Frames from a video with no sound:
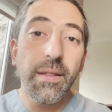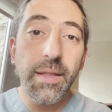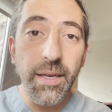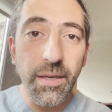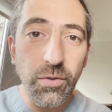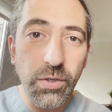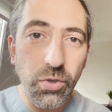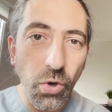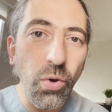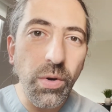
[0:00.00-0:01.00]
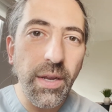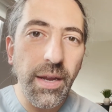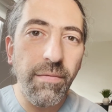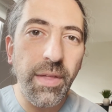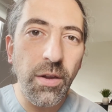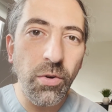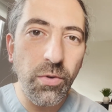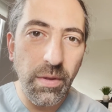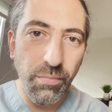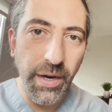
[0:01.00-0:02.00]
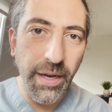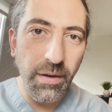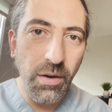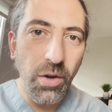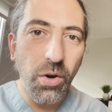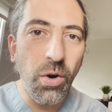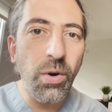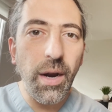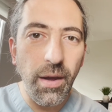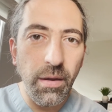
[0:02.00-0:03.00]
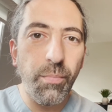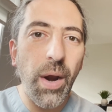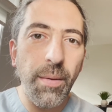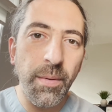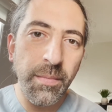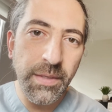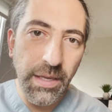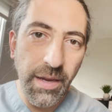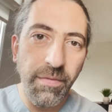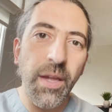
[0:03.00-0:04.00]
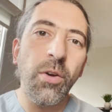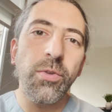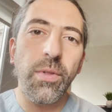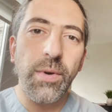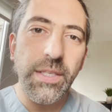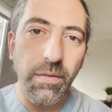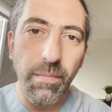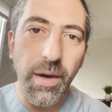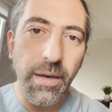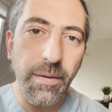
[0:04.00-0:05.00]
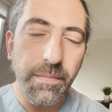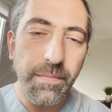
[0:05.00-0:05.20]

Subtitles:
leading to stroke if they go to the brain, or other problems if they go to the rest of the body.